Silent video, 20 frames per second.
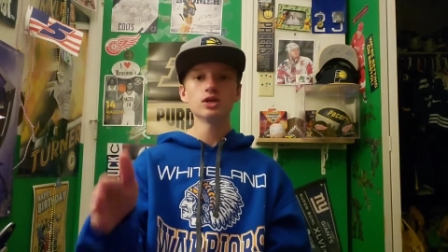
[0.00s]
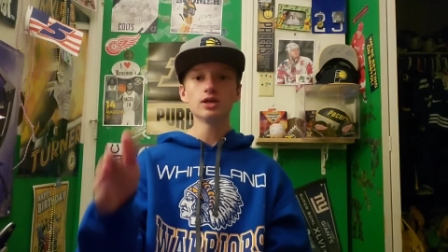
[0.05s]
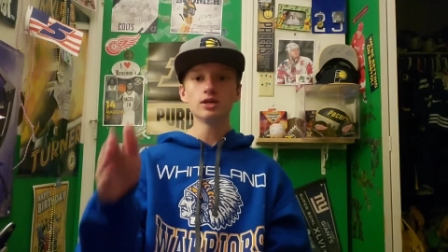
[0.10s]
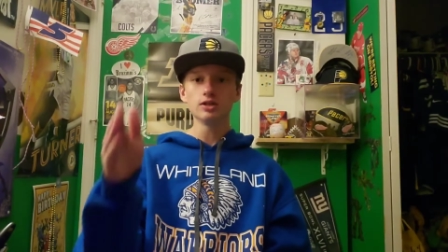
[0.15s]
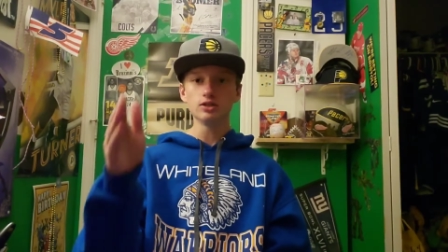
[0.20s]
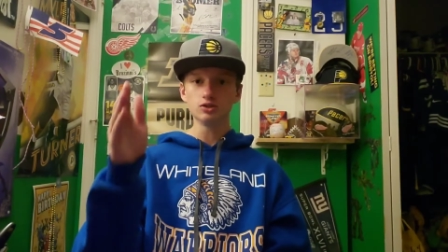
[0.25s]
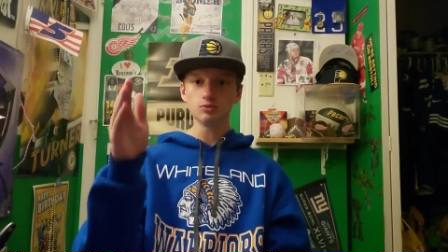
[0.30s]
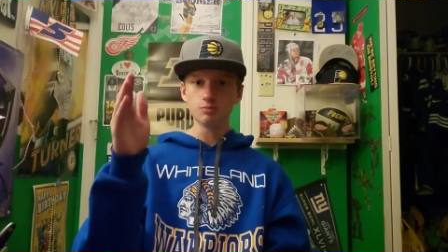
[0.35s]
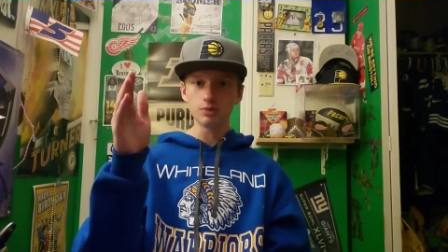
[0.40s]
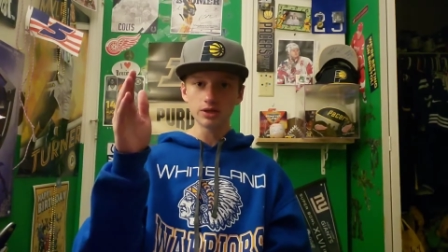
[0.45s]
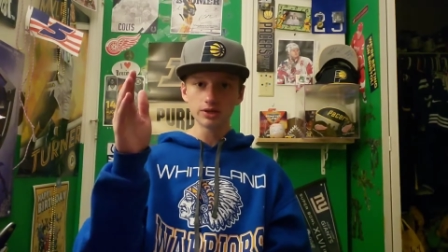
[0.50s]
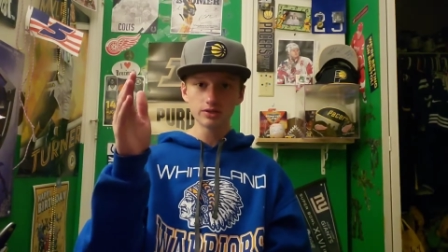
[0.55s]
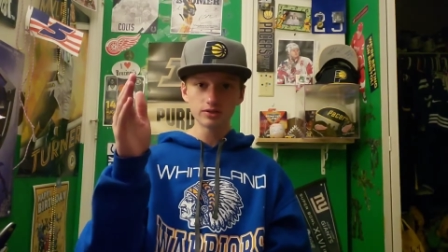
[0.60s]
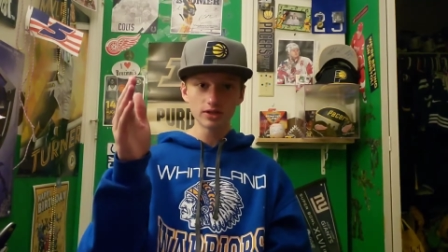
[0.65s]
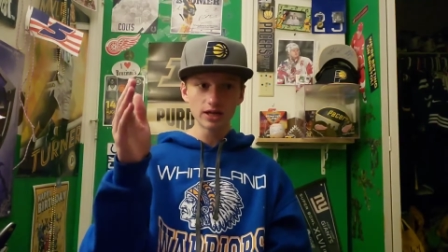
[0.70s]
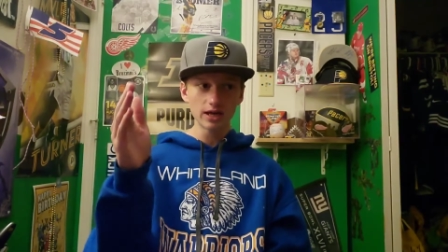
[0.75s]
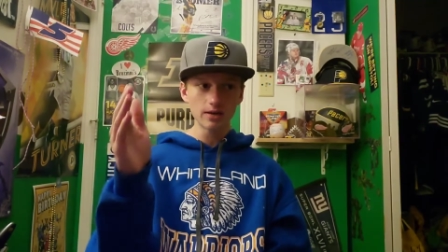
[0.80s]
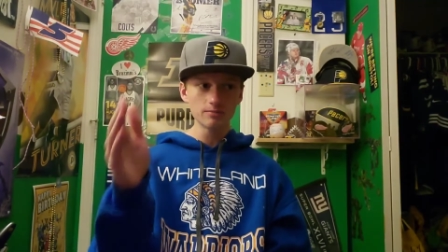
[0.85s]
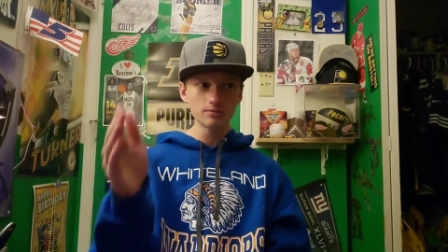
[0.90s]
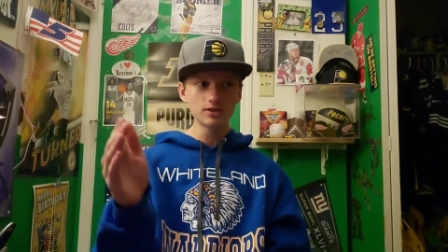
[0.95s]
these big
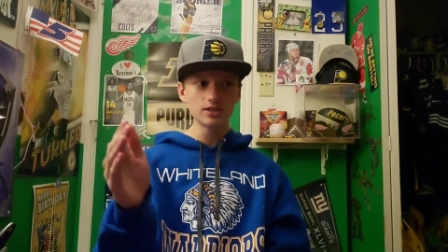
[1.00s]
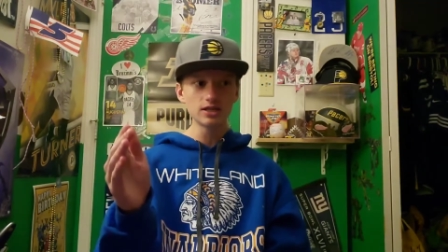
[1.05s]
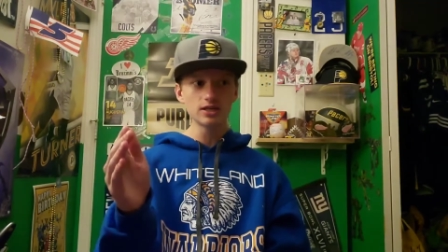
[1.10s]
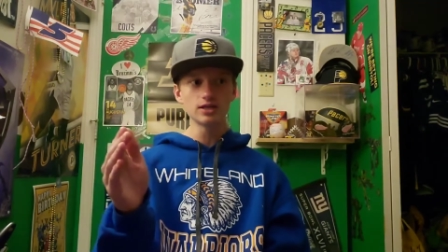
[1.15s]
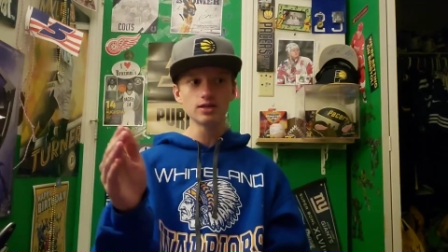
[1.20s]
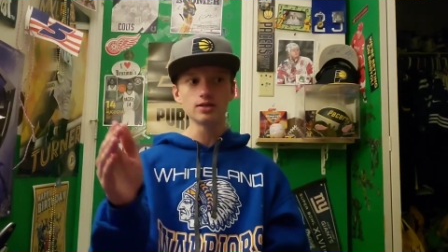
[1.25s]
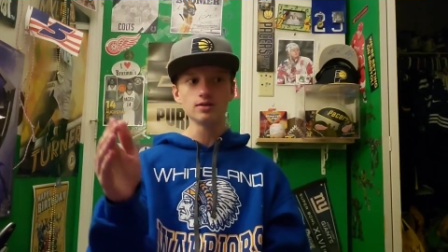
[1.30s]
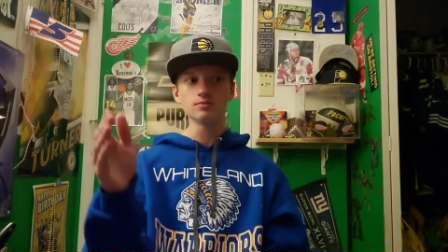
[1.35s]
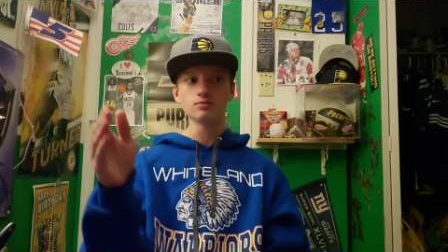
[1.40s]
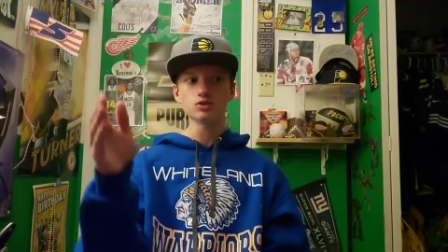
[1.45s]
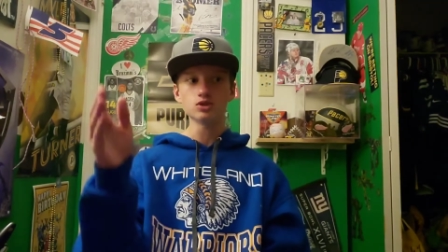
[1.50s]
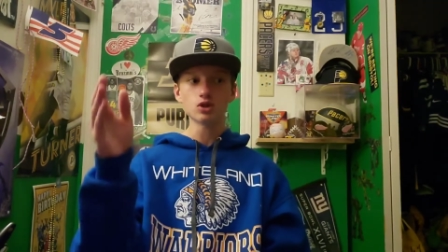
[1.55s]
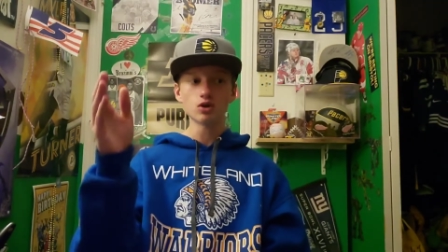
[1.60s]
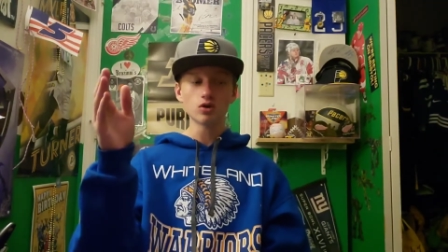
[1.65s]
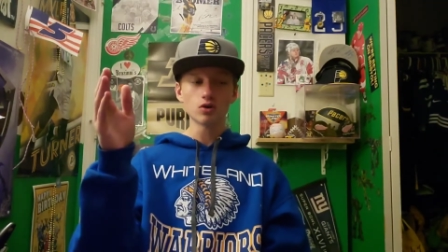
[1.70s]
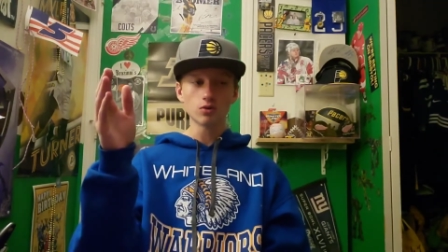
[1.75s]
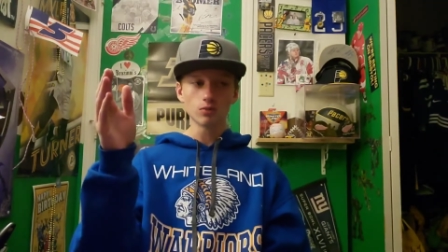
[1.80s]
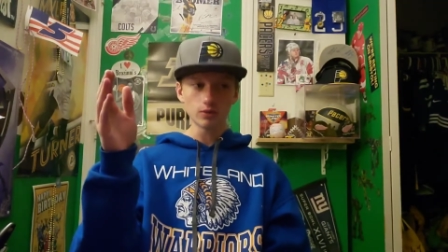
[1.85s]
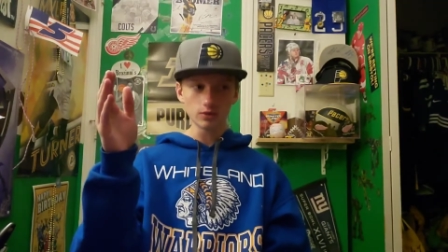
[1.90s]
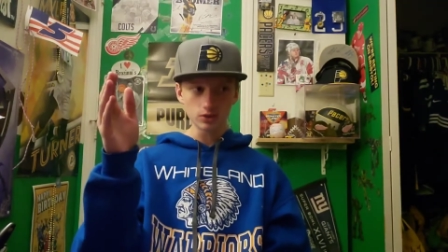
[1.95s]
name teams
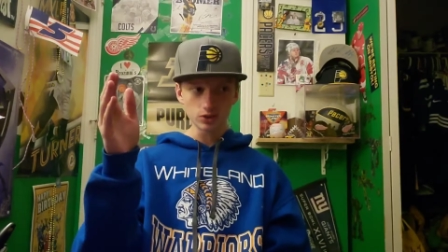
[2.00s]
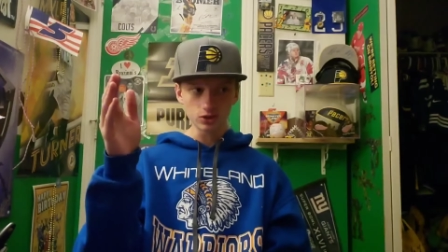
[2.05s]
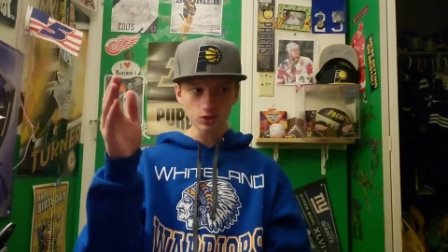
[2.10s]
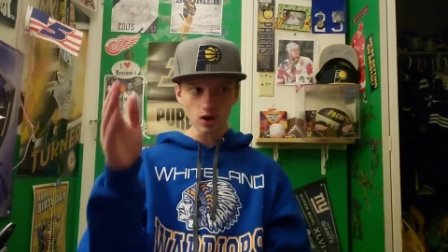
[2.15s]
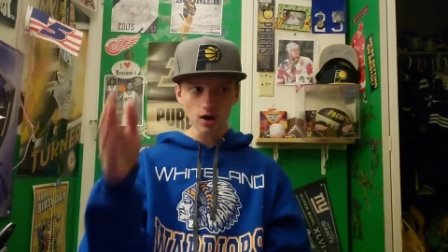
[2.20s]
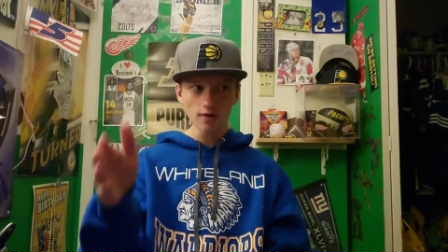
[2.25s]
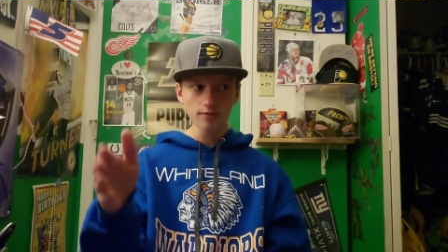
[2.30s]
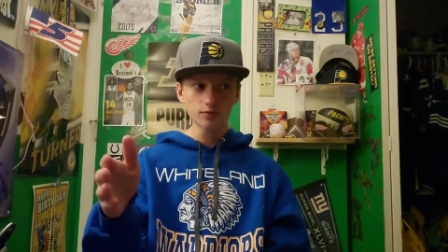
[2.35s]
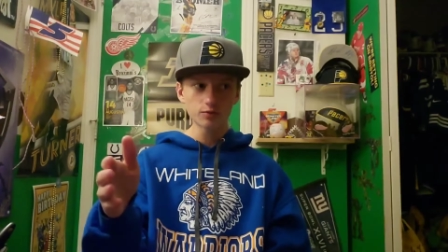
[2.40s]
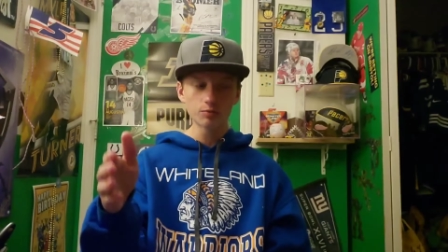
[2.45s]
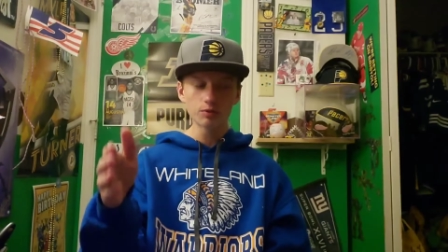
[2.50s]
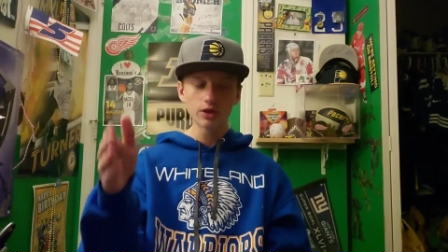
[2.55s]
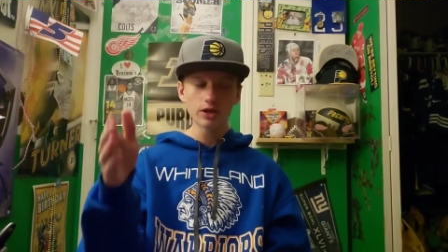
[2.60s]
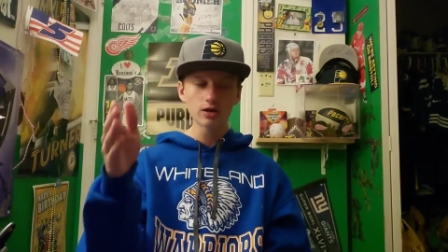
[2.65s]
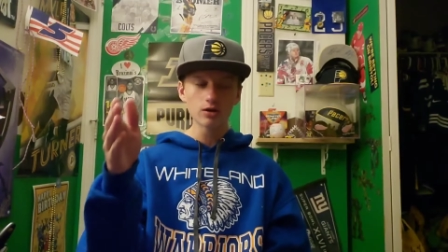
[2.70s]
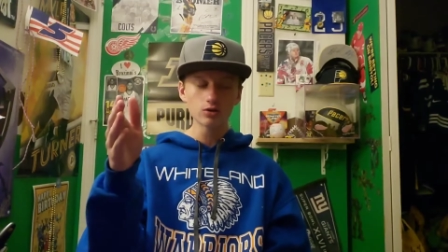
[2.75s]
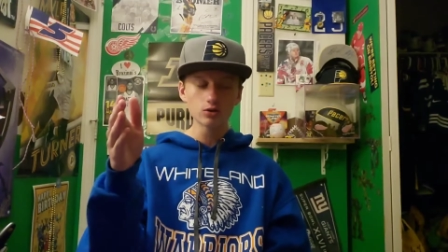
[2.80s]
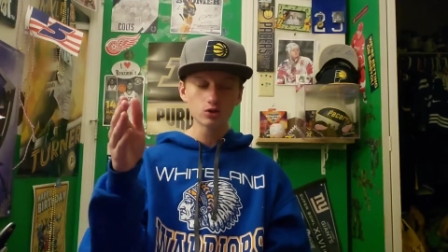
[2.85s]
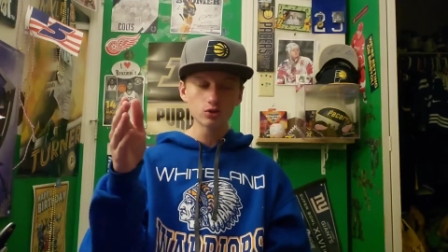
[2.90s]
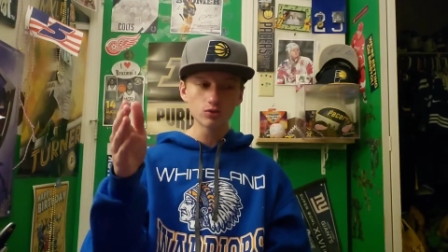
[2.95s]
with soft
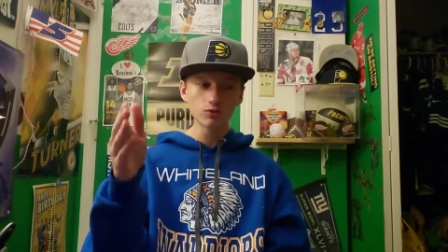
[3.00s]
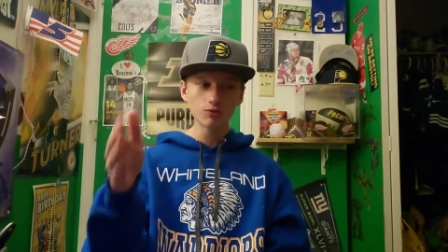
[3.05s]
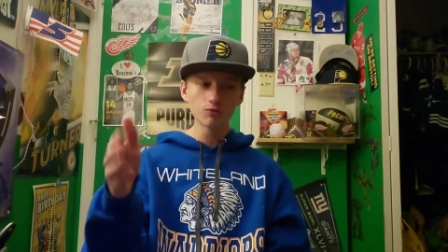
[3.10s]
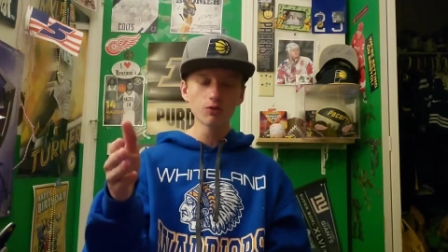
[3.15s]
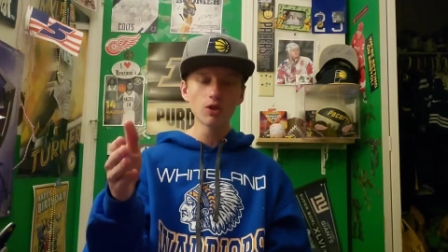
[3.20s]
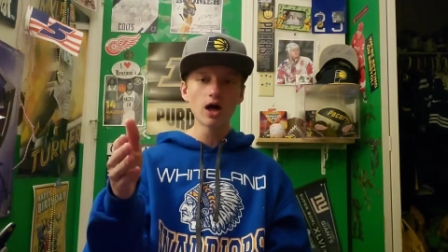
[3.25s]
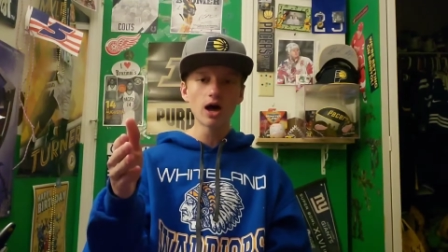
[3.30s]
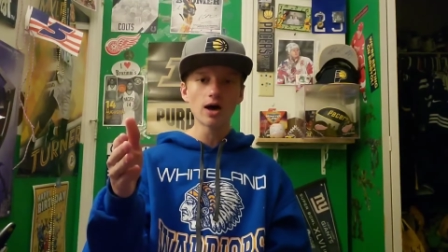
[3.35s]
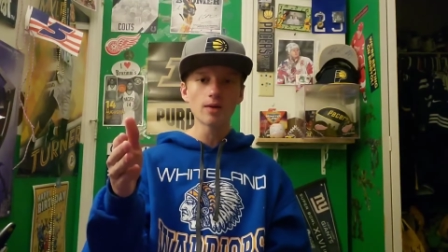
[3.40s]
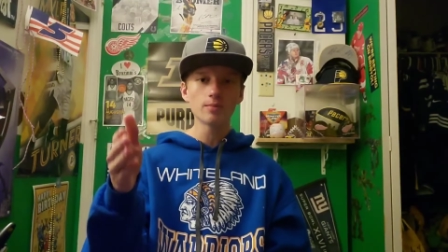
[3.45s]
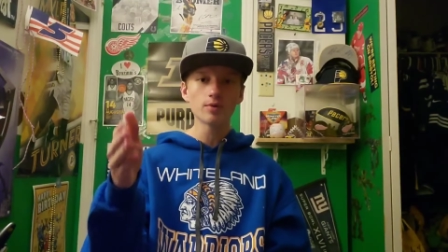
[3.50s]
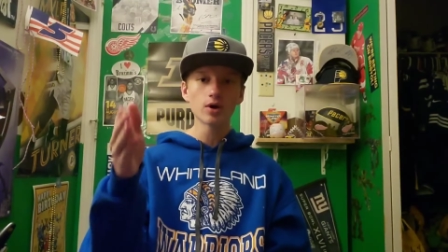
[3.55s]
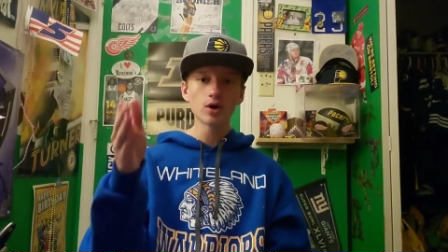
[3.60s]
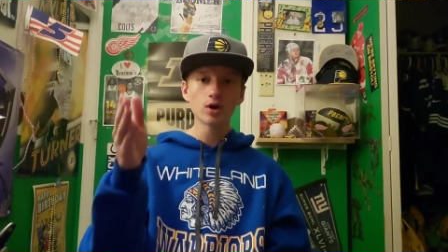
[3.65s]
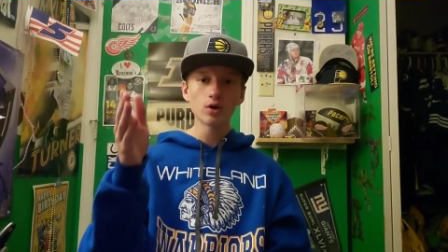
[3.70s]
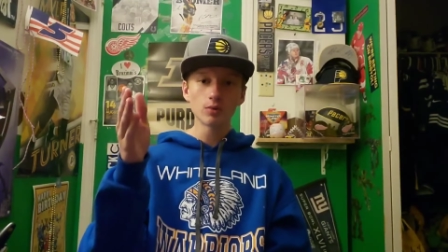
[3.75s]
players who flop,